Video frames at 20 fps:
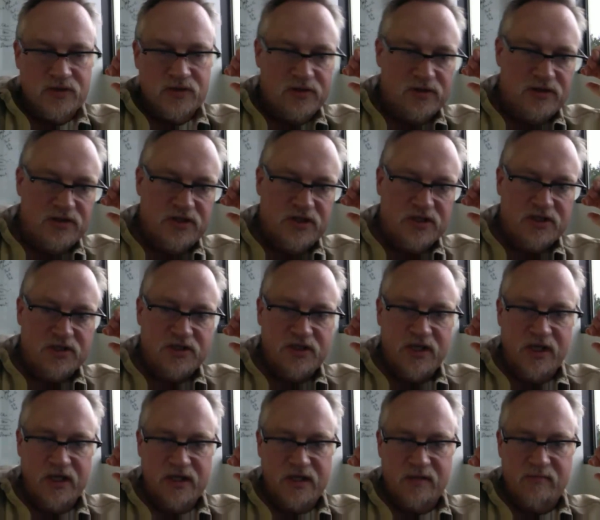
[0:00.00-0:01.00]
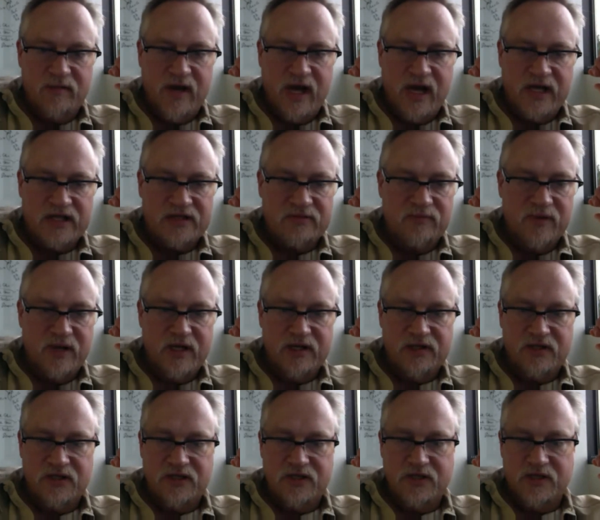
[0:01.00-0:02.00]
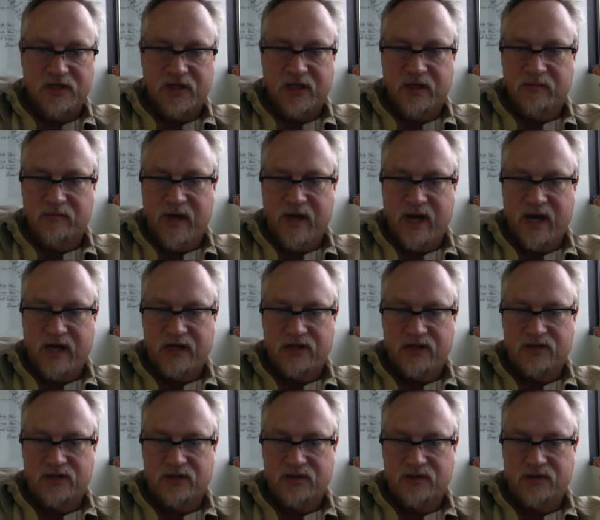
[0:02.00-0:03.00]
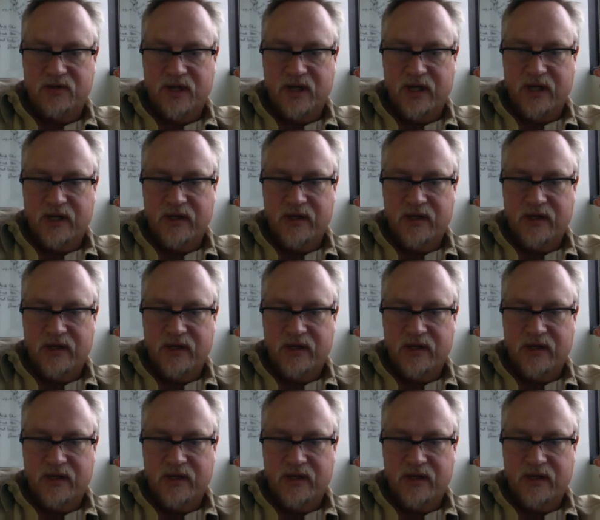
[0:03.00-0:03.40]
just hit the backspace until you get back to